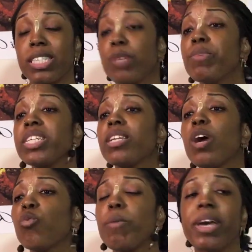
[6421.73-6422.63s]
The Mithila
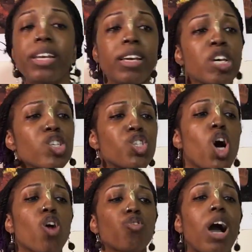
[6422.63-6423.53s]
women
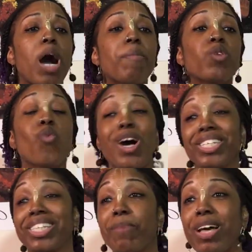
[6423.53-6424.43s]
saw Ram and
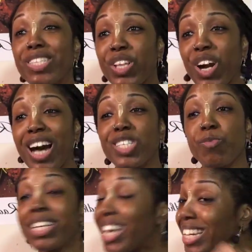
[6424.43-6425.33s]
wanted them as their
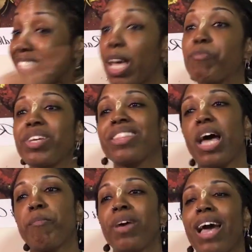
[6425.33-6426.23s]
husband. He accepted
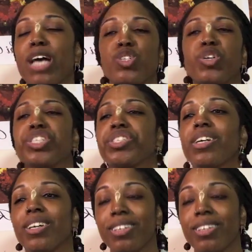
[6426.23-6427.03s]
them as Krishna.